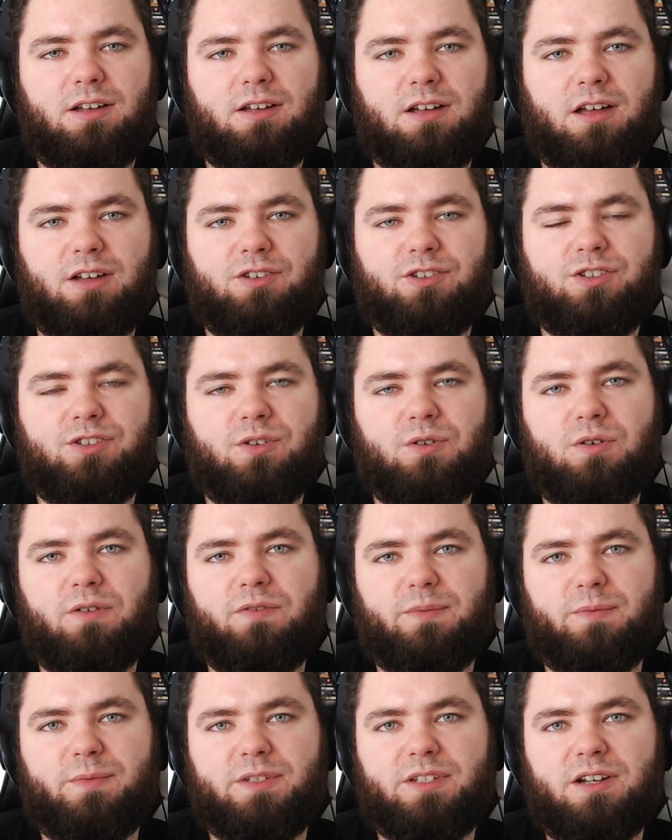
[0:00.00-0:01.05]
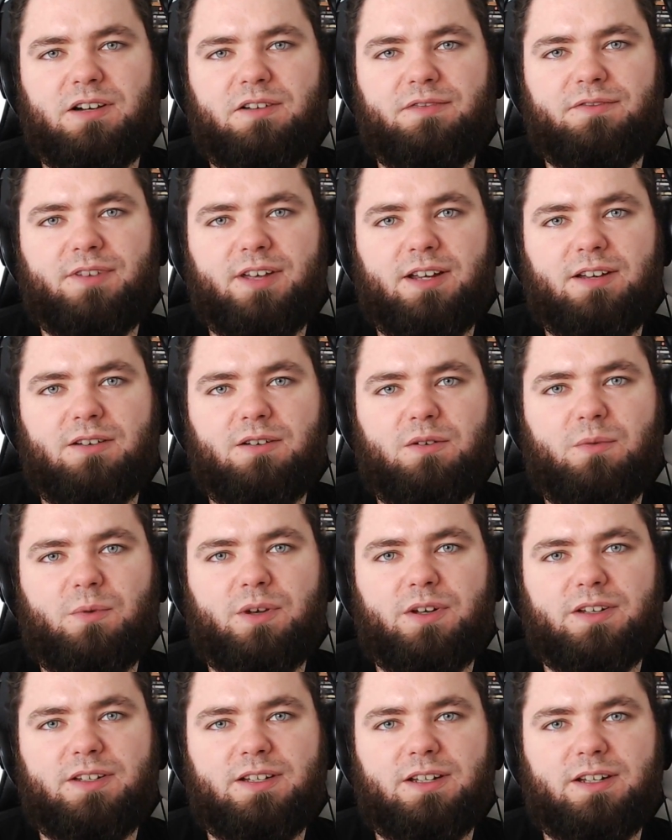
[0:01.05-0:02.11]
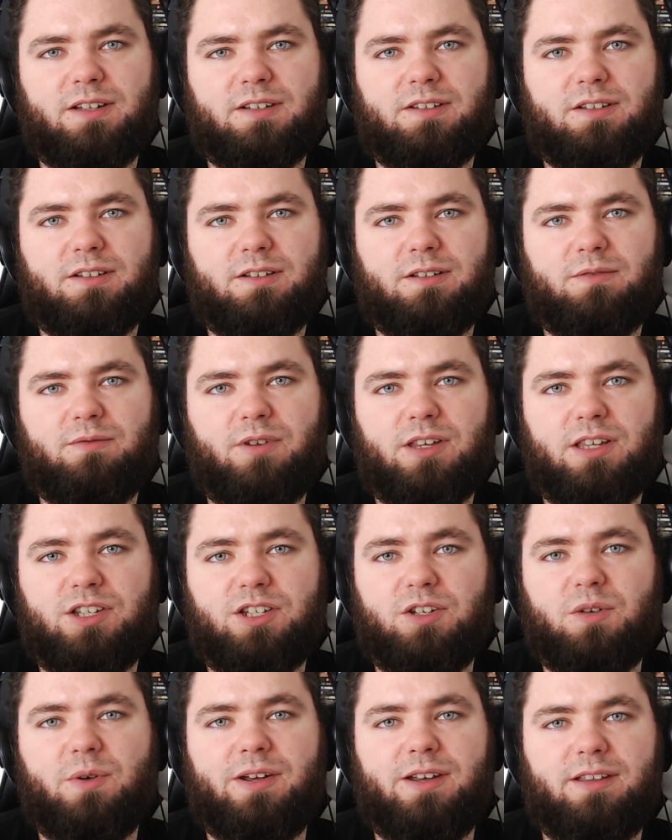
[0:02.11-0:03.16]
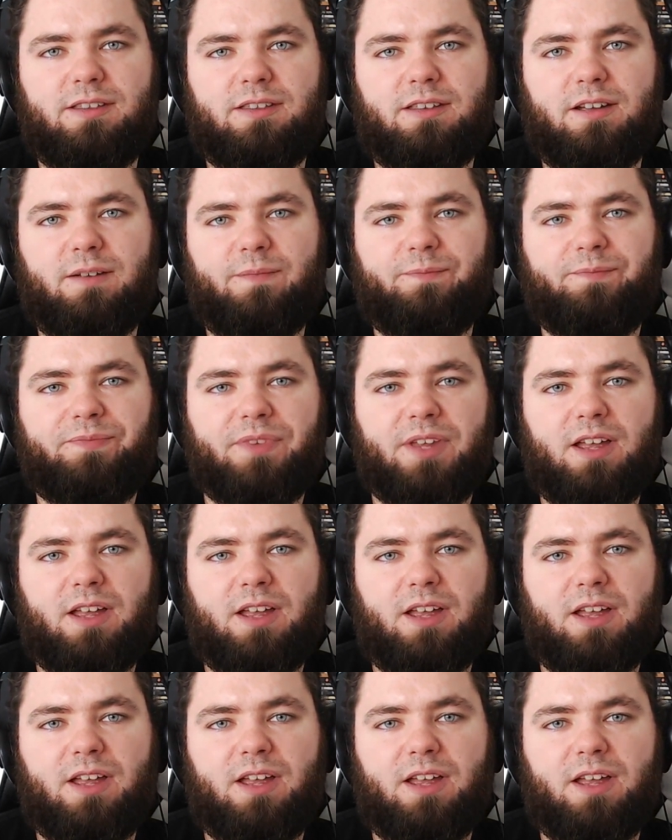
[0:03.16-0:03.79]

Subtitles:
unsure of himself and not wanting to really do anything.